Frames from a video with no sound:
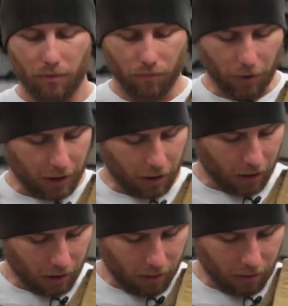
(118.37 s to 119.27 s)
really
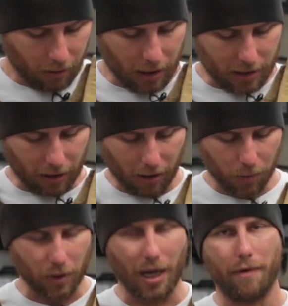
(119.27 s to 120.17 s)
good because it
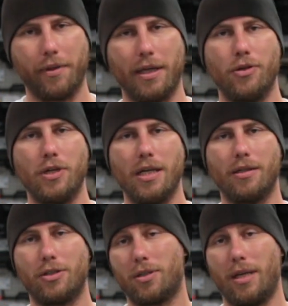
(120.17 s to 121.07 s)
comes with everything you need
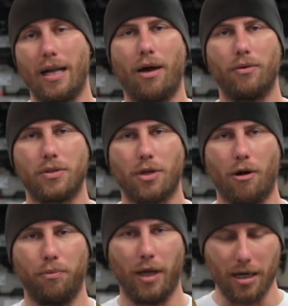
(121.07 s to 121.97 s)
to just get out and
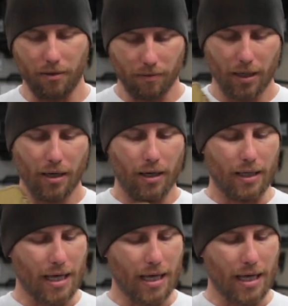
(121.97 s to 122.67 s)
start playing. And